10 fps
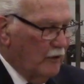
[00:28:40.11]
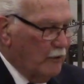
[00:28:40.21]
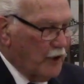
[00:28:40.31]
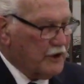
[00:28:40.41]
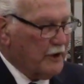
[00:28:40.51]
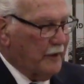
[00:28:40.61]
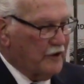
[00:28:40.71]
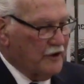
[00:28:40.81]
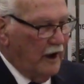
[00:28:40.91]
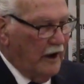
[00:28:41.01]
worship the
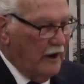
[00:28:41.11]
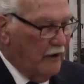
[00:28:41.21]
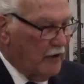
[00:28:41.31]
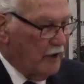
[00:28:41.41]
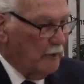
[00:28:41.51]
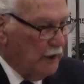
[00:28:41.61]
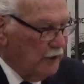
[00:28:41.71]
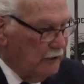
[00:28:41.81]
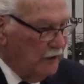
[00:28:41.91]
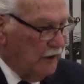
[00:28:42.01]
sun or the
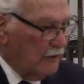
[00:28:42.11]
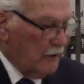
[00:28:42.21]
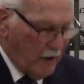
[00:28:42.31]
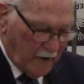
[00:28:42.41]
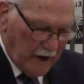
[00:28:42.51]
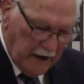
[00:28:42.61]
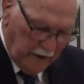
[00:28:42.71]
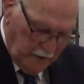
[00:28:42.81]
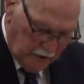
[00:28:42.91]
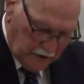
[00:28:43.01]
moon or, or any
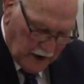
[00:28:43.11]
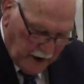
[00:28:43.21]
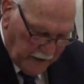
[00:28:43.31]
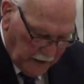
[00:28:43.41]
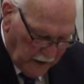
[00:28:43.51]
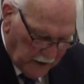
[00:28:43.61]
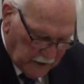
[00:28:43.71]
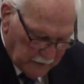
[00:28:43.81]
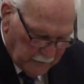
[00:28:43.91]
of those kind of things.